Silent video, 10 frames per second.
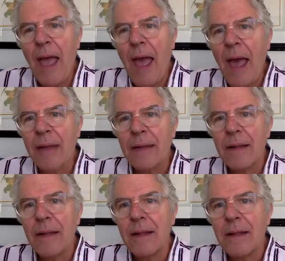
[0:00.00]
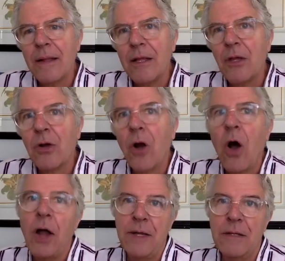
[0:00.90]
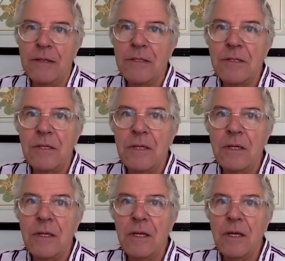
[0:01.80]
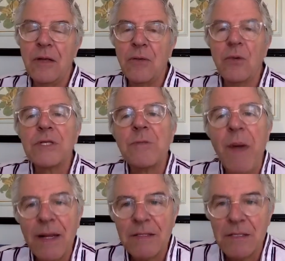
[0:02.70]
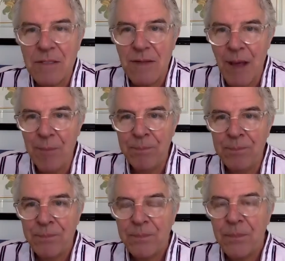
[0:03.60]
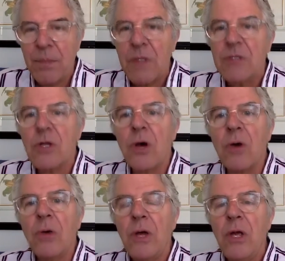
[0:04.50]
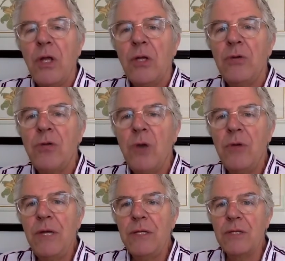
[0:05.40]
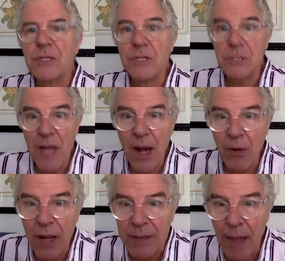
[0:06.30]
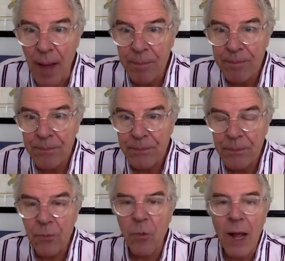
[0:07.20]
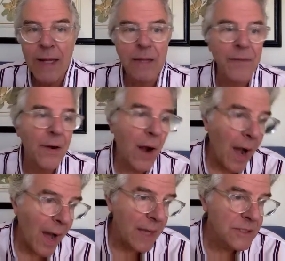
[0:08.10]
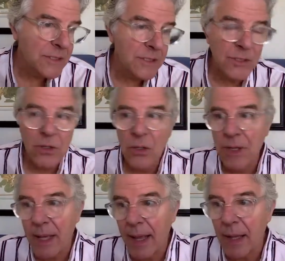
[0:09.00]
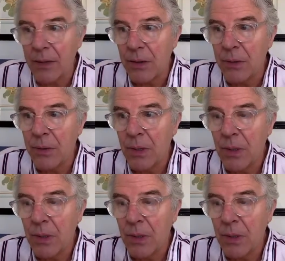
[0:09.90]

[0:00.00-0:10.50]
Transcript: at your audience respects them. So you don't need to stare at them right in their eyes as they're looking at you,